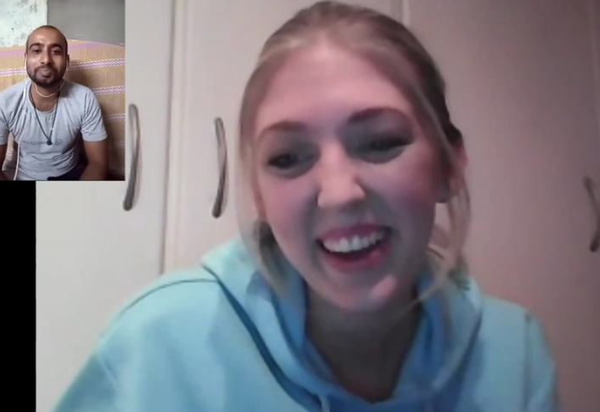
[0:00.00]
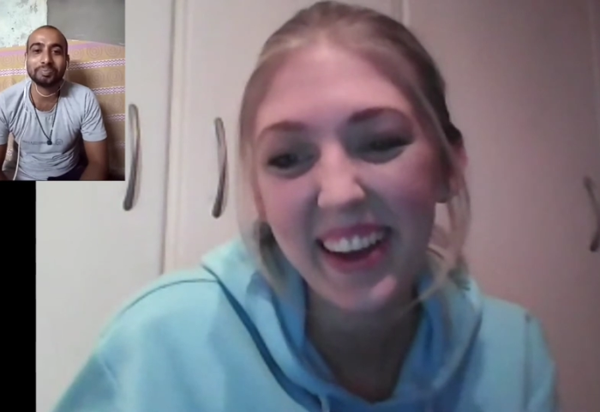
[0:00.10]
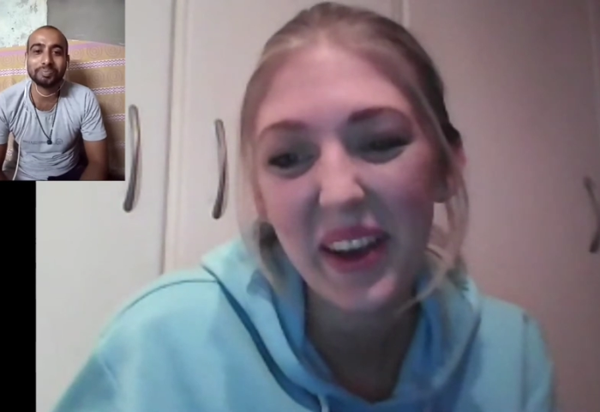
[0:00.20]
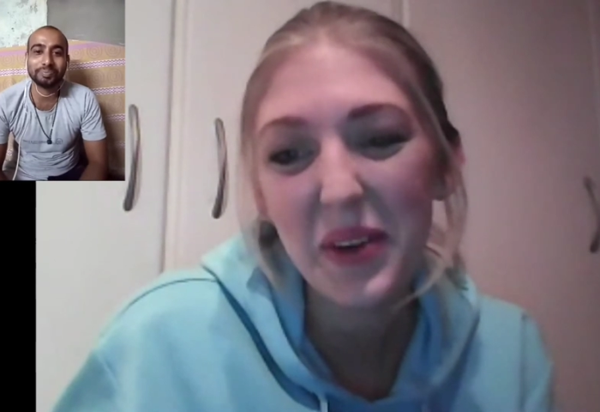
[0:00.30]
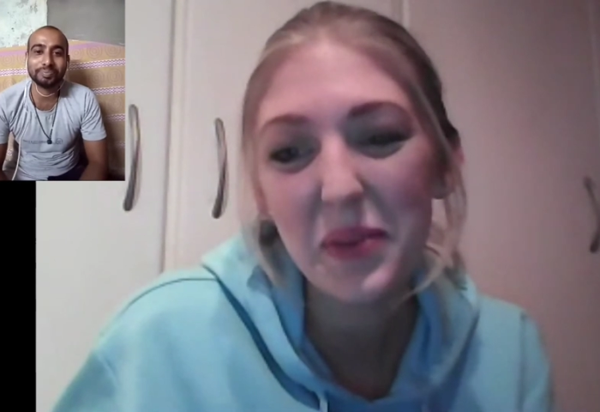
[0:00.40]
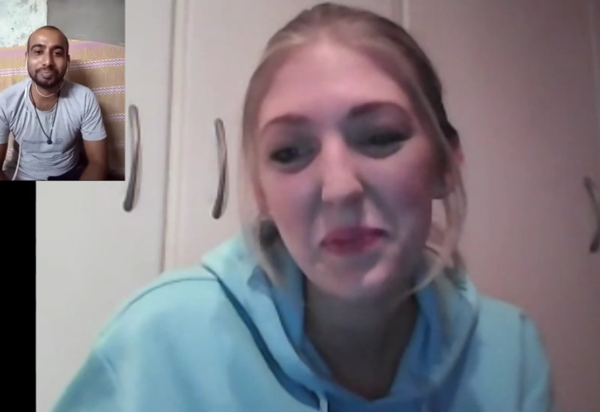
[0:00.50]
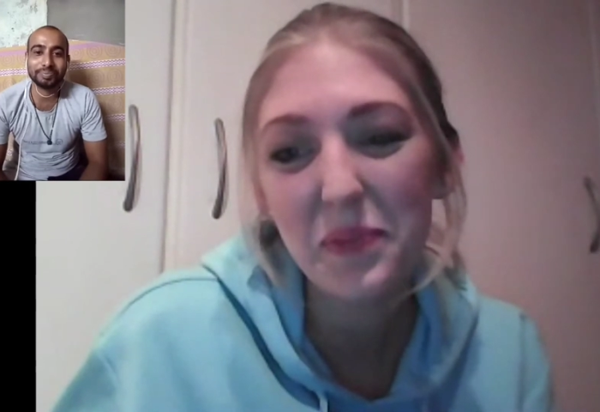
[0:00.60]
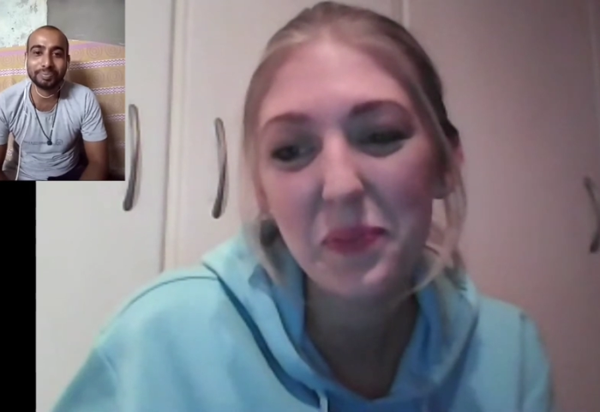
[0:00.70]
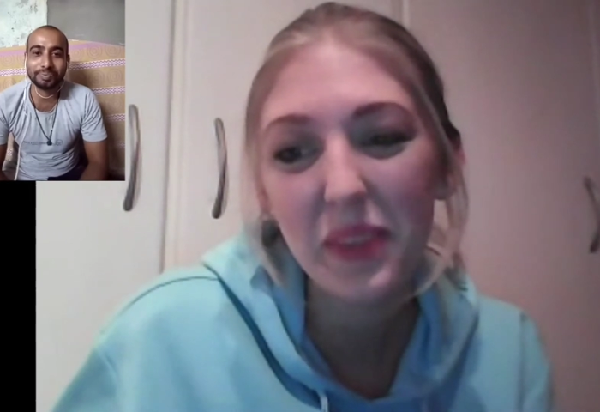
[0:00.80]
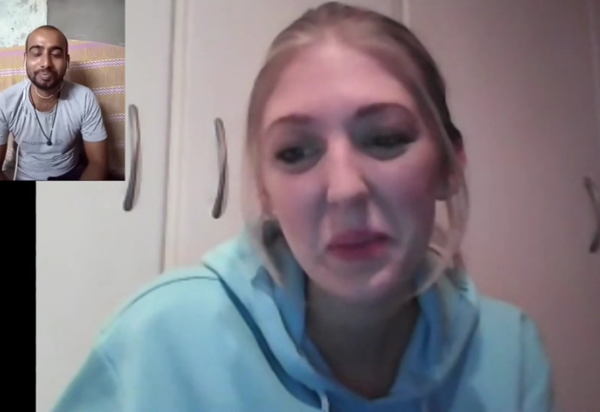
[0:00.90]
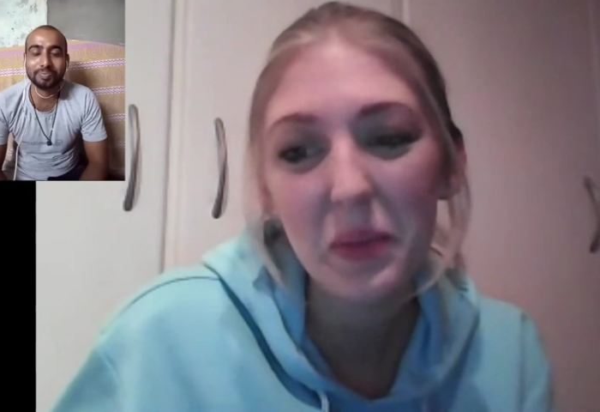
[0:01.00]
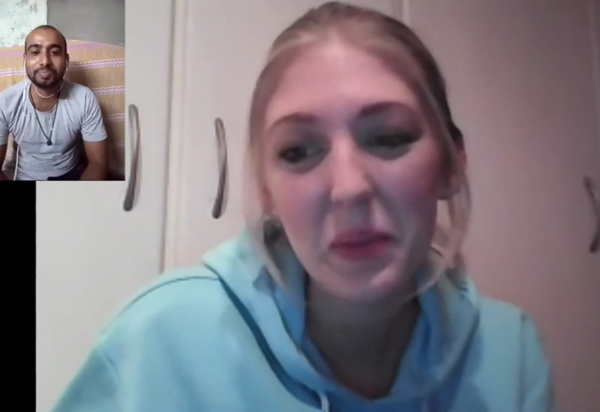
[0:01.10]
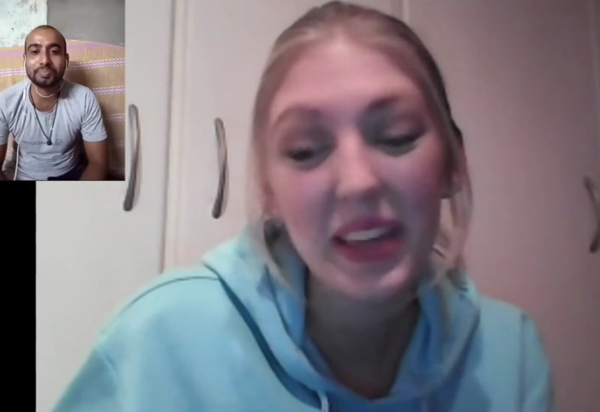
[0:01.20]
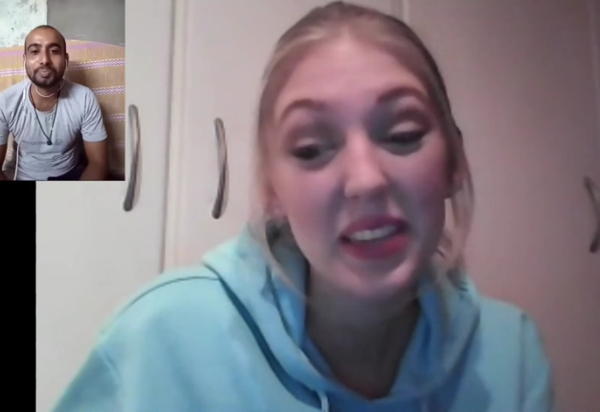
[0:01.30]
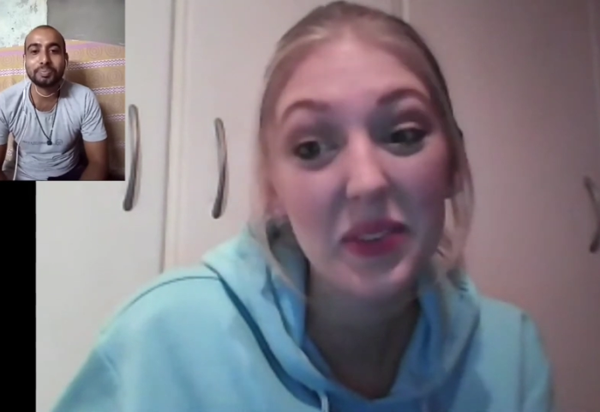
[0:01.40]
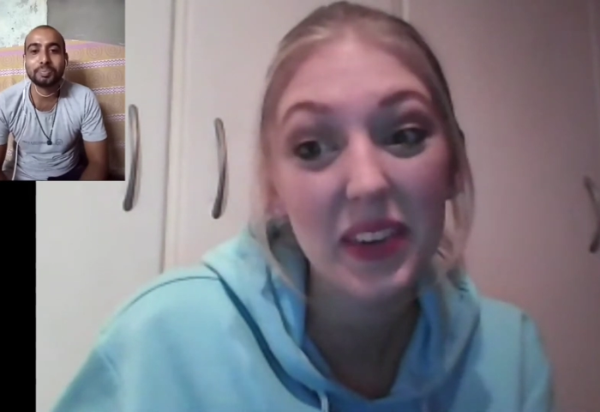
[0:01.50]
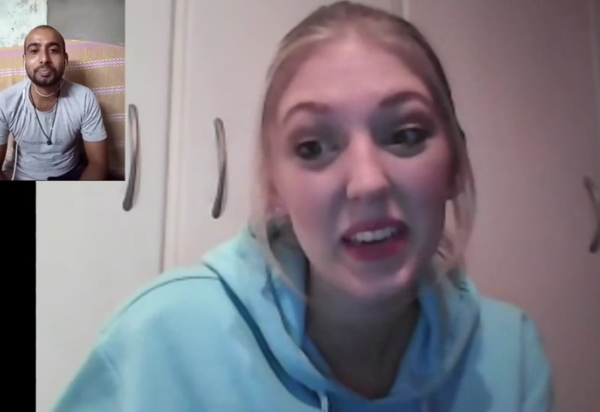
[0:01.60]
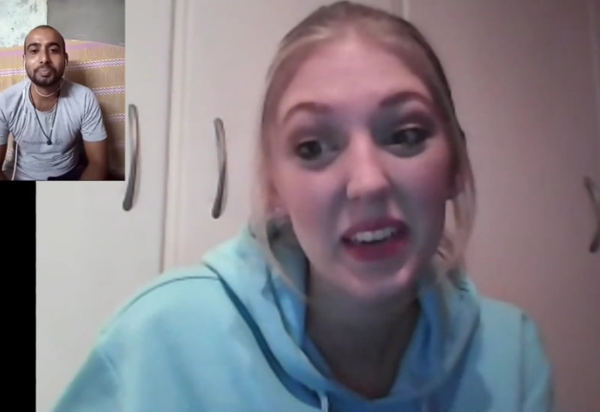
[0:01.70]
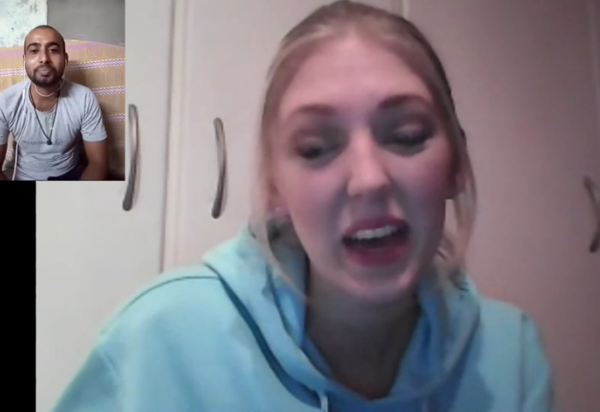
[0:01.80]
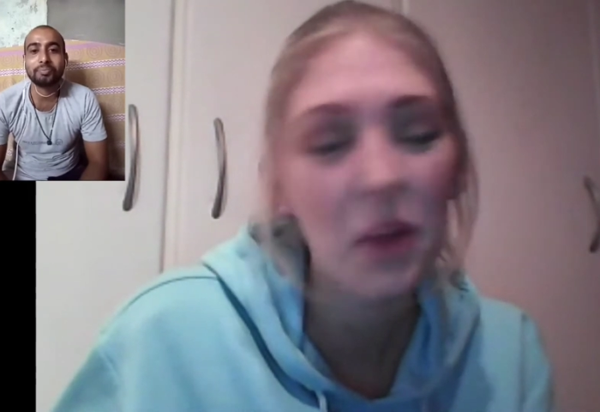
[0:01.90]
Speaker 1: Um, but that's really, how